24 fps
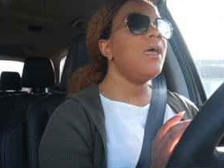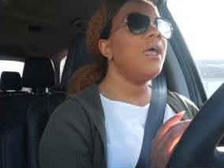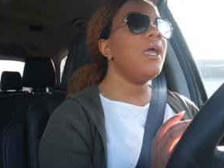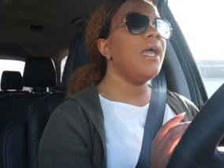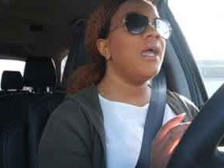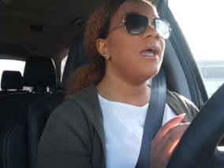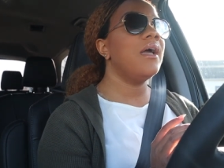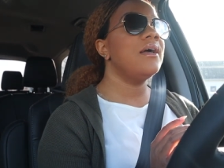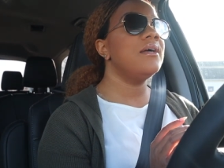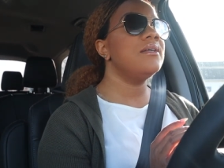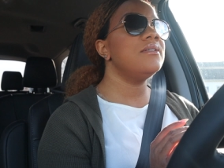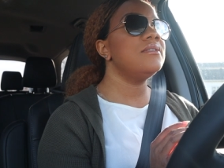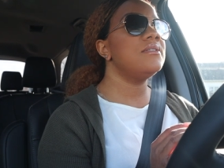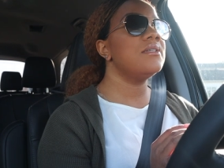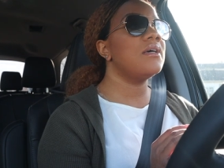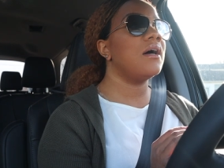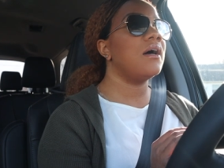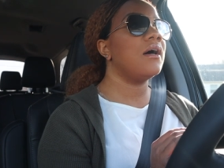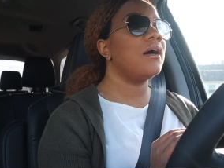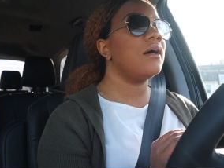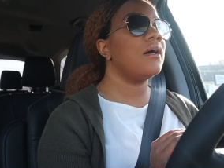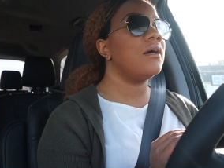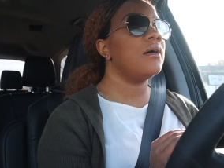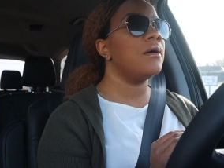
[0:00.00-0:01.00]
And
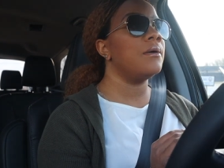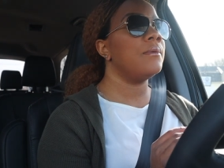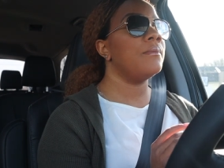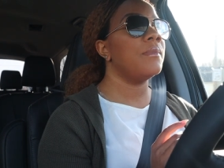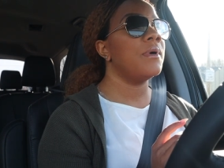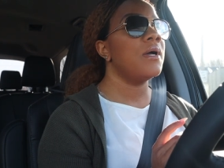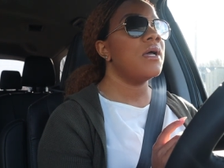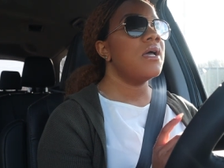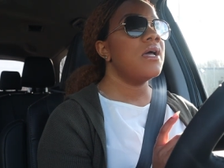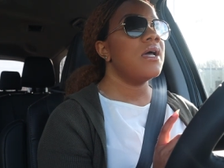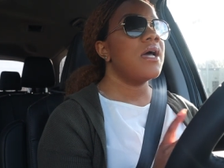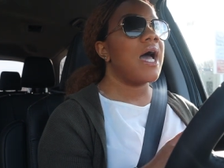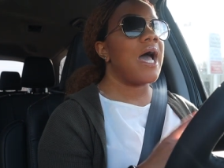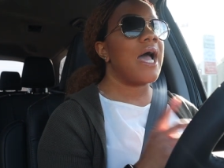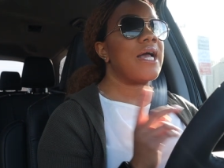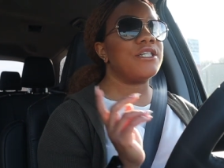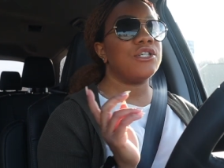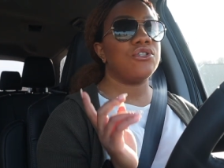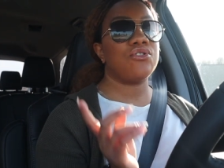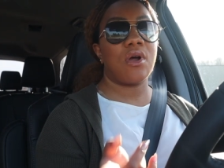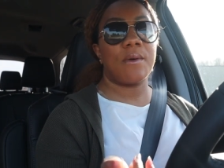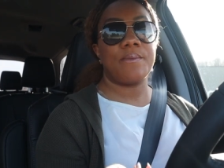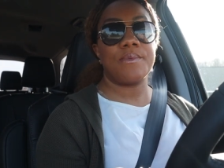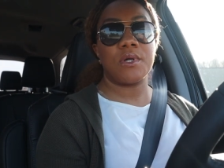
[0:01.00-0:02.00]
um, I had
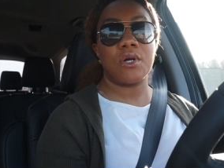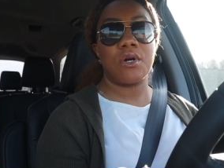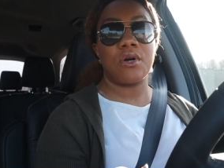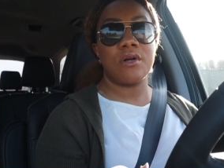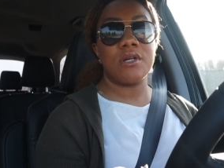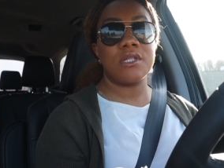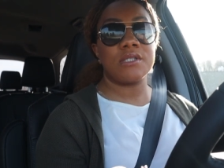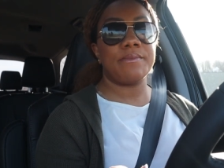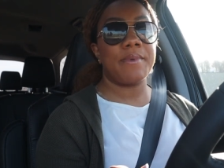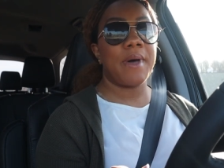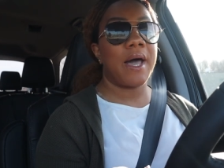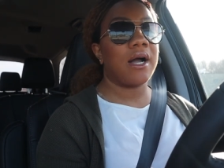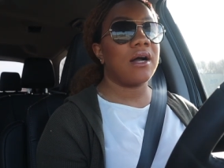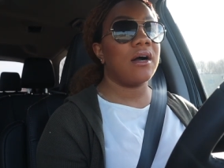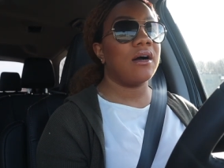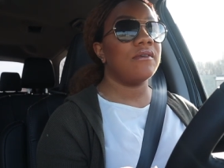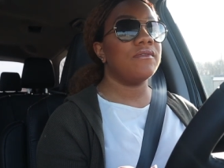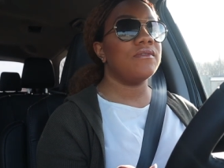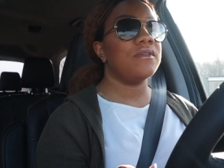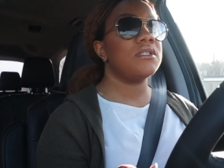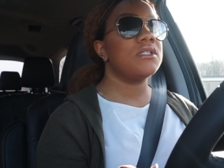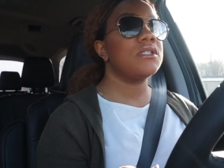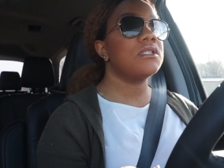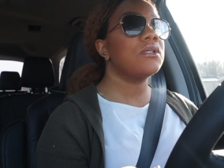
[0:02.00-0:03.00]
to drop the girls back
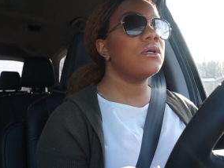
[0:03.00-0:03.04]
off at